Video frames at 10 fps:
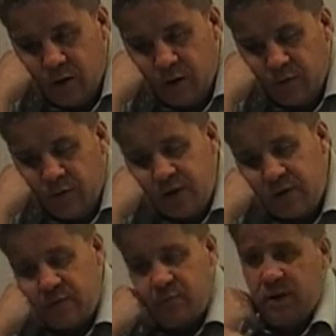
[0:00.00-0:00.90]
the fact
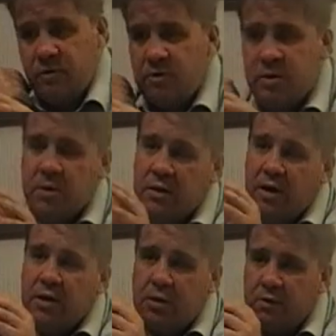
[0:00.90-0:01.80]
of the matter is the
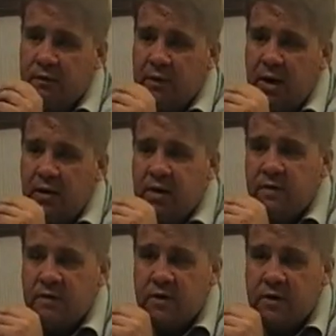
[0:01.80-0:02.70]
nature of the
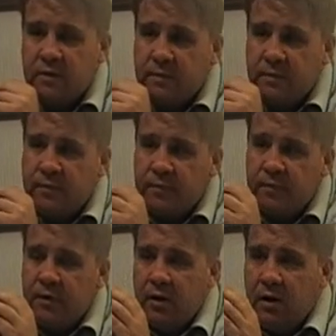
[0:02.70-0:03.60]
hadiths
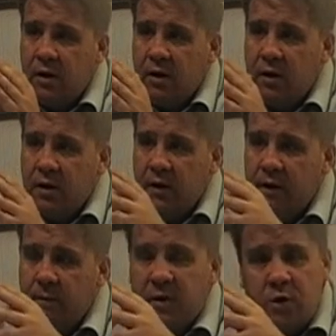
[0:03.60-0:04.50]

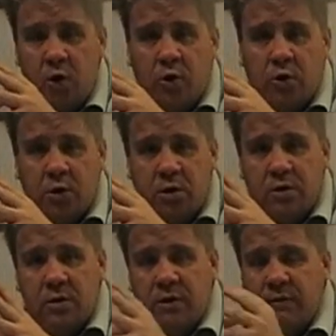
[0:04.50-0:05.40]
have been doctored,
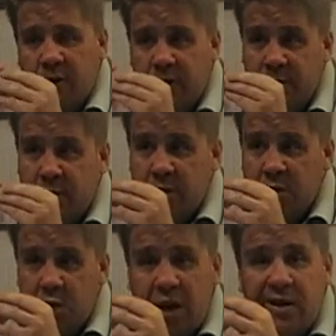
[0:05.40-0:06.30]
have
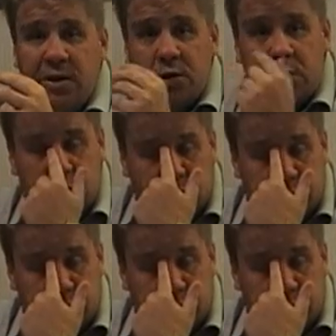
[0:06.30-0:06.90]
been changed.